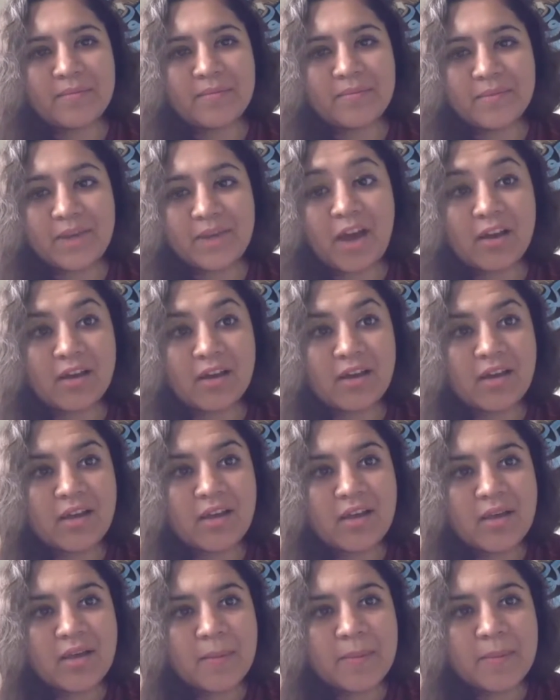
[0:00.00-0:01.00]
young
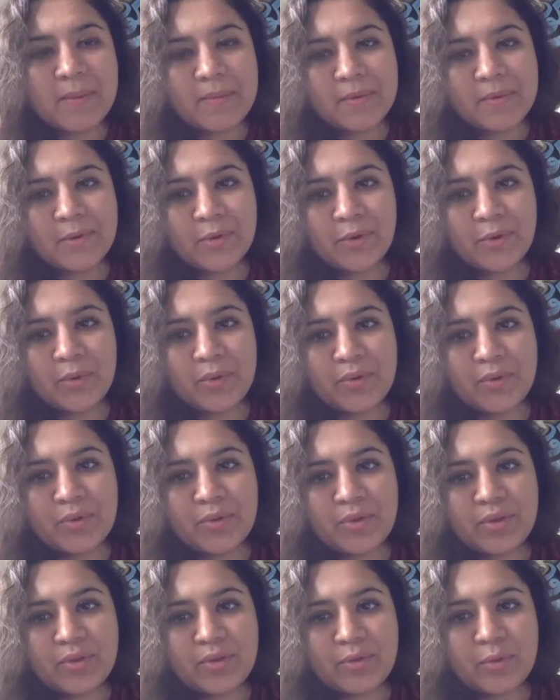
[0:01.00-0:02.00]
people who are going
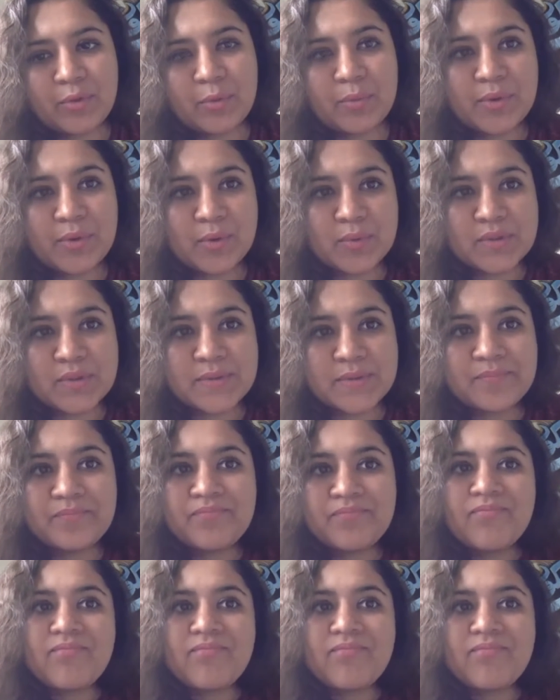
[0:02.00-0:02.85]
through abuse.